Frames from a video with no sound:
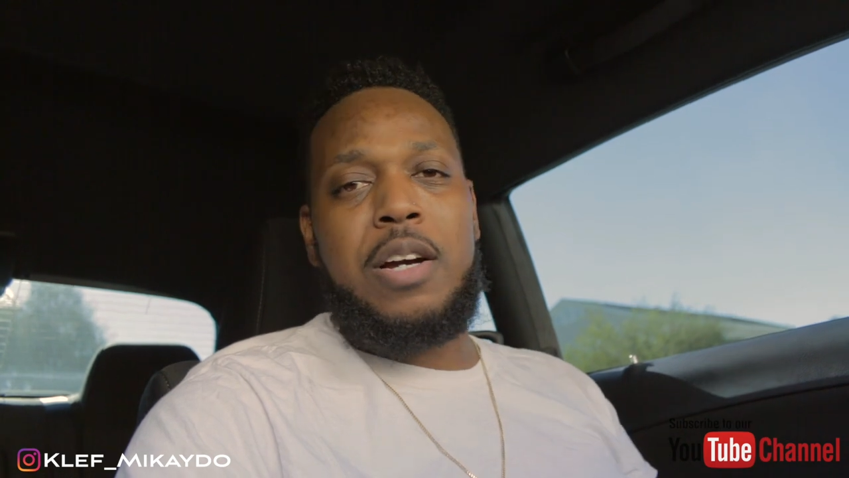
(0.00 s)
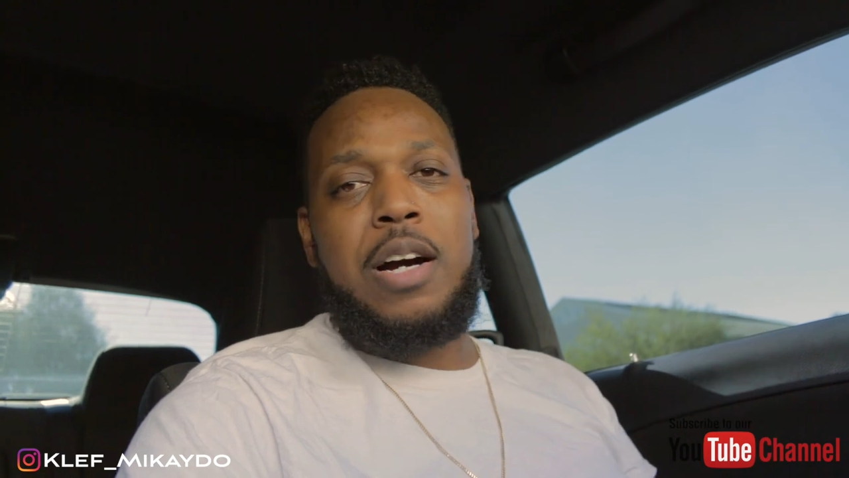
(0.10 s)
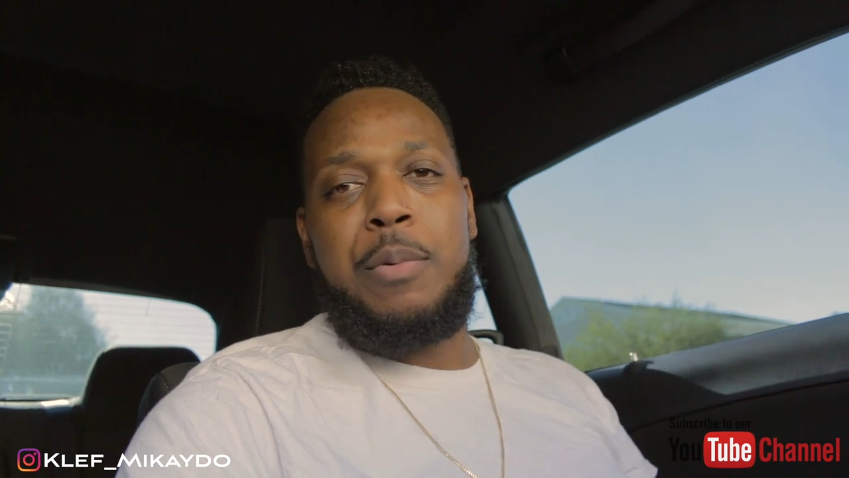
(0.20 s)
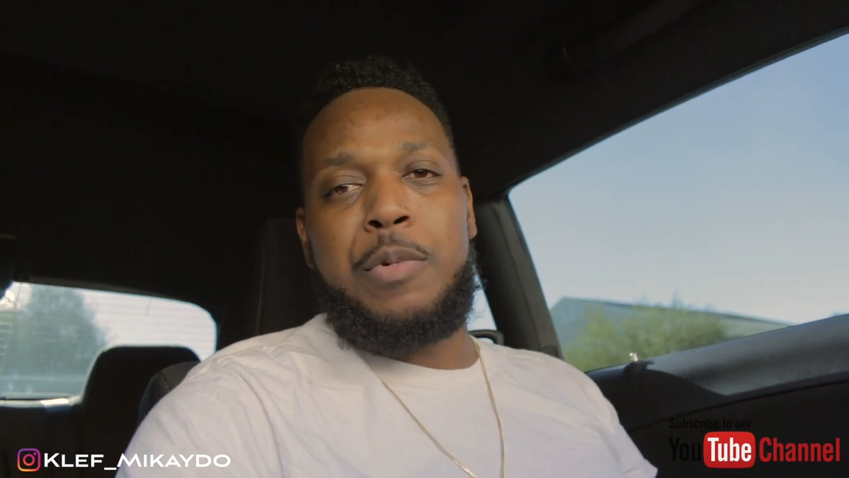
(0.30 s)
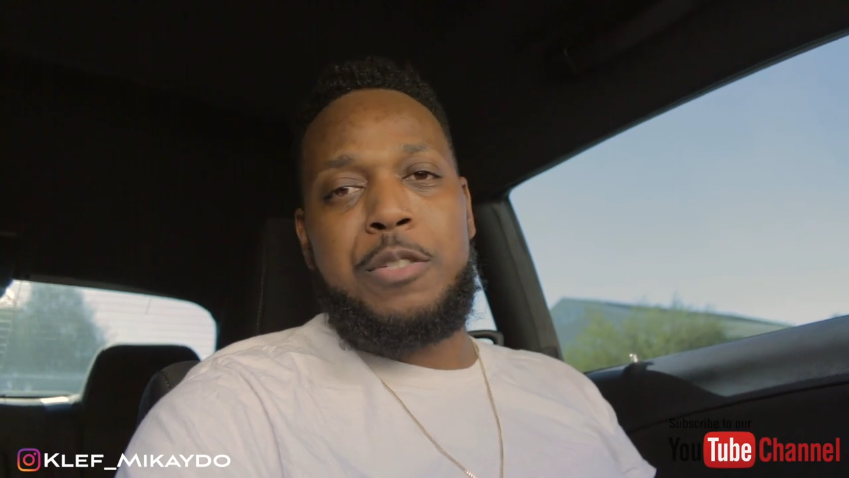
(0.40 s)

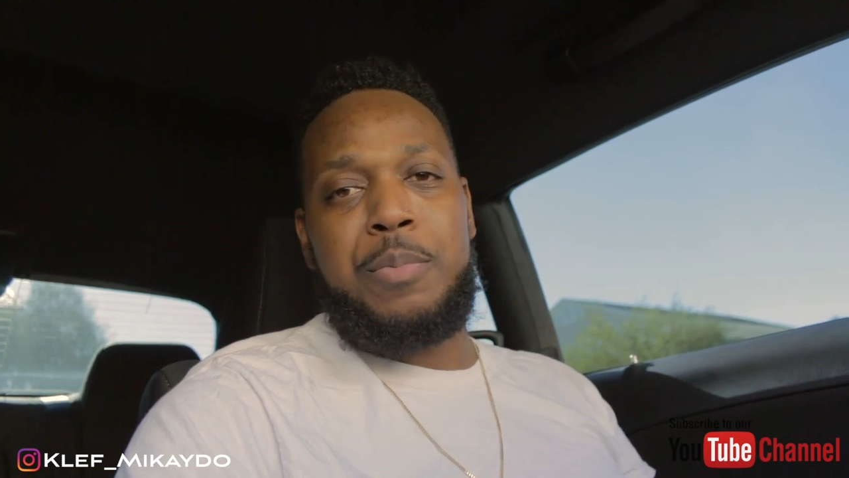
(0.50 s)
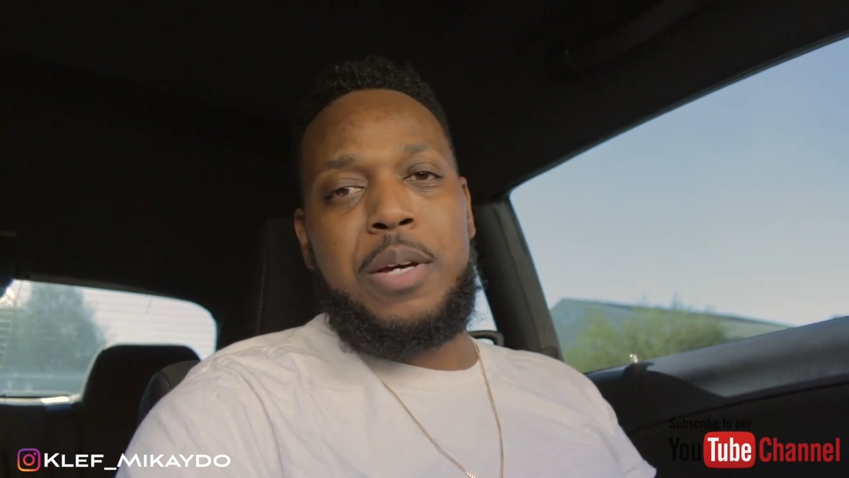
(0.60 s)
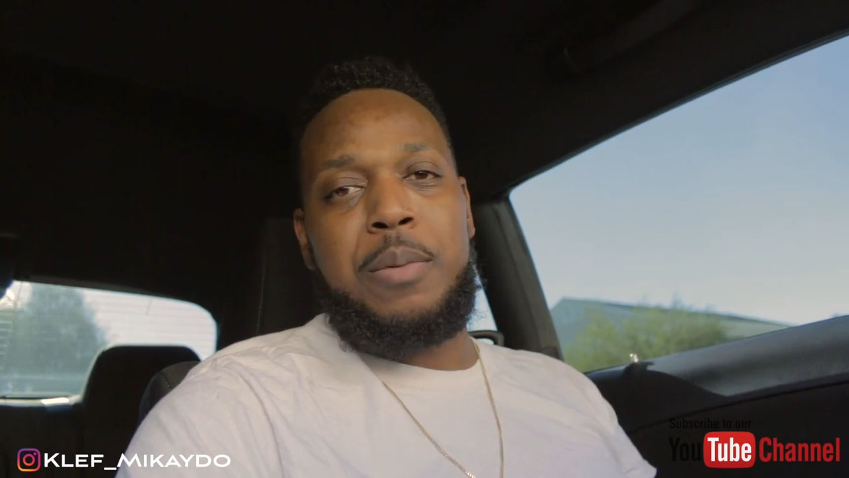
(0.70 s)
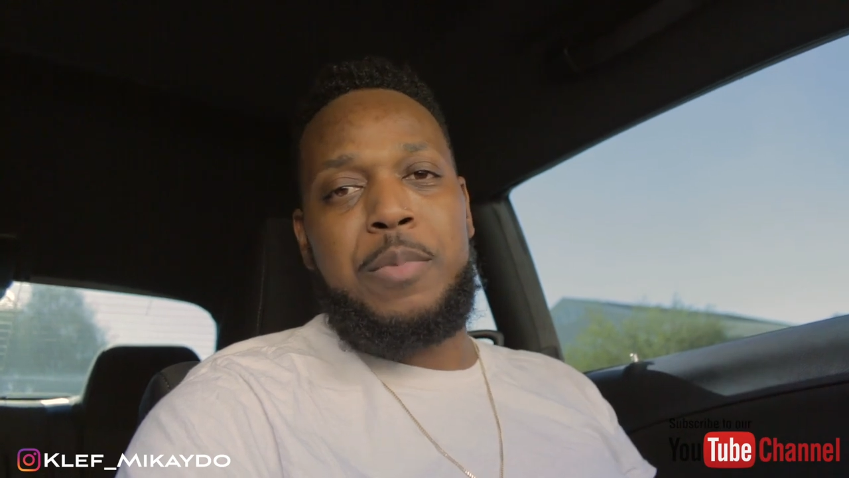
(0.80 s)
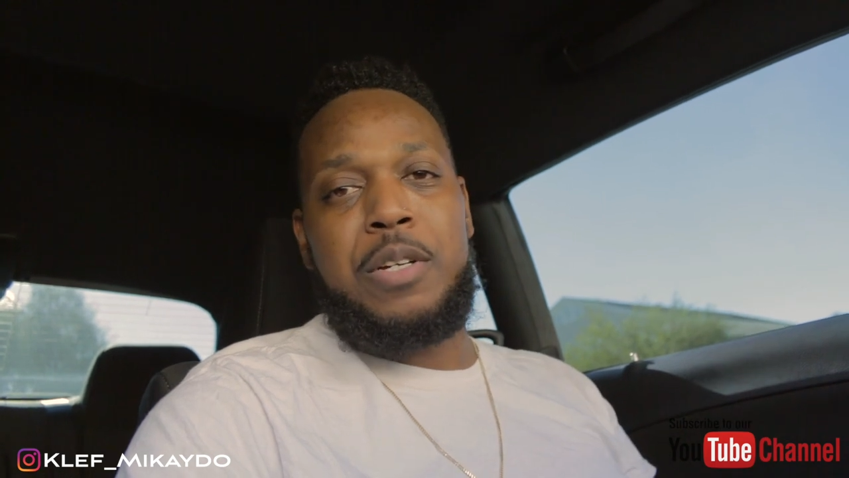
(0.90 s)
comments,
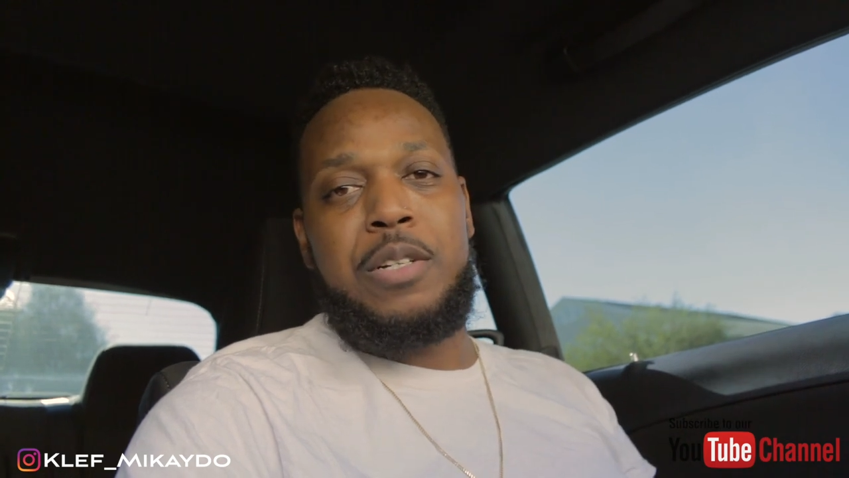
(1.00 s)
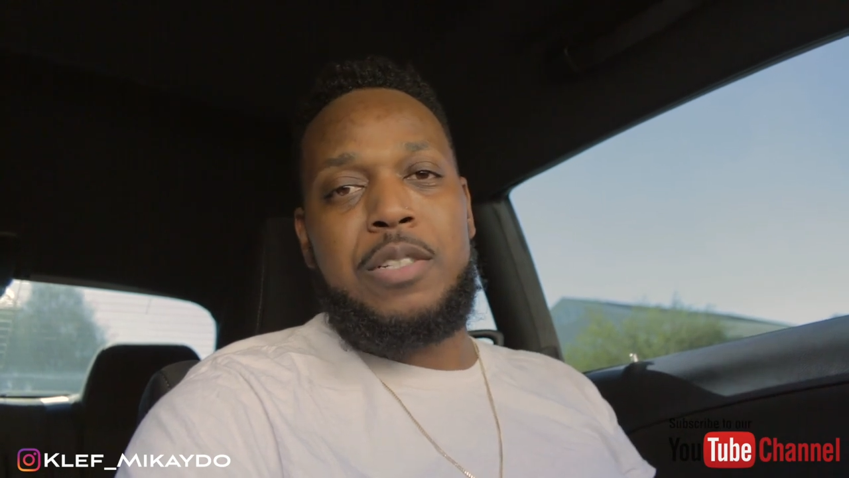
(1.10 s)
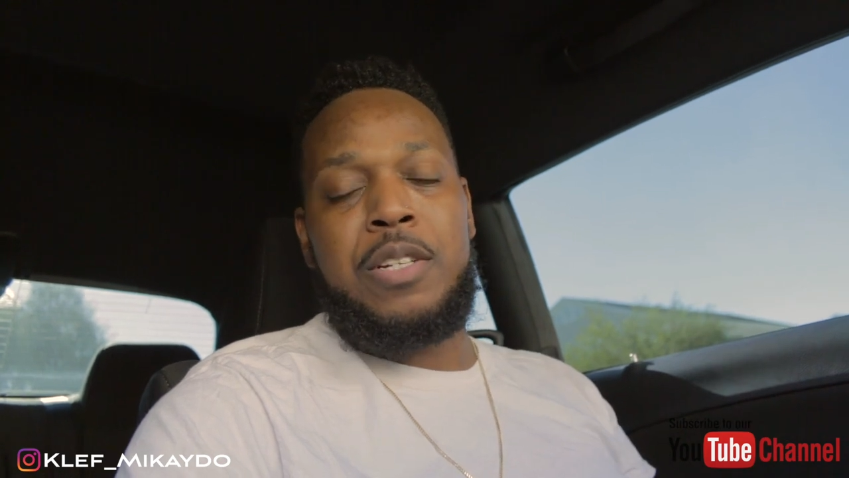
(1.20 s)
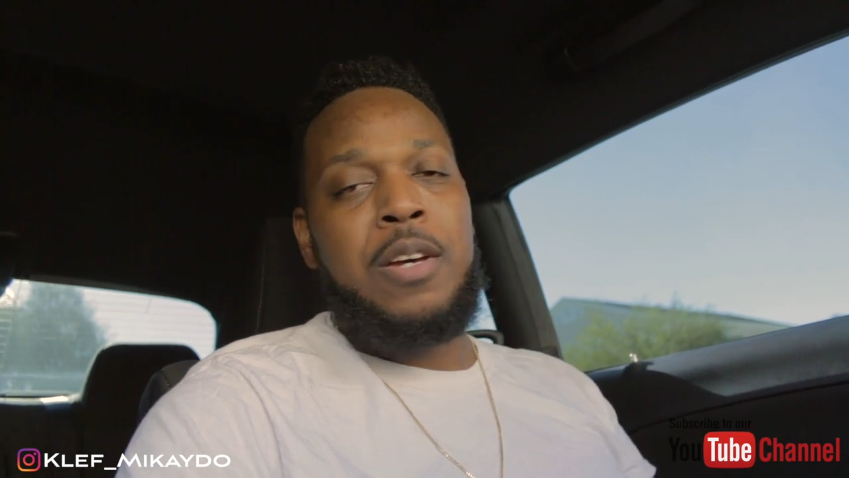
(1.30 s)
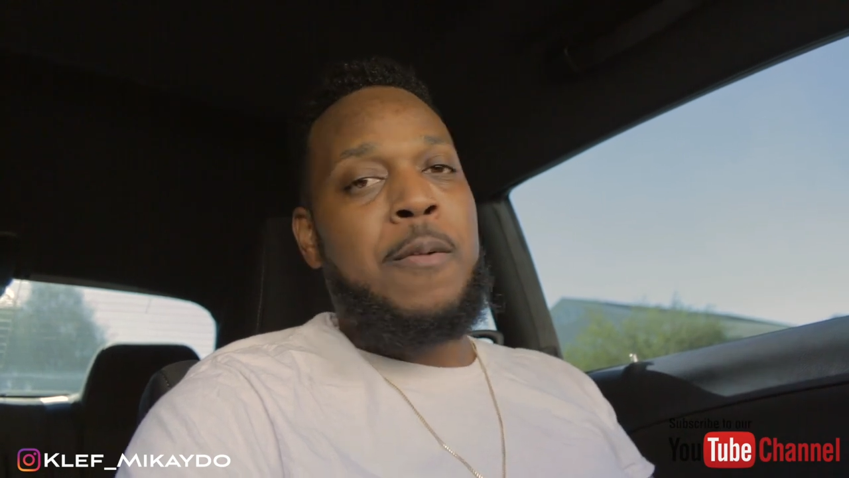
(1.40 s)
man, because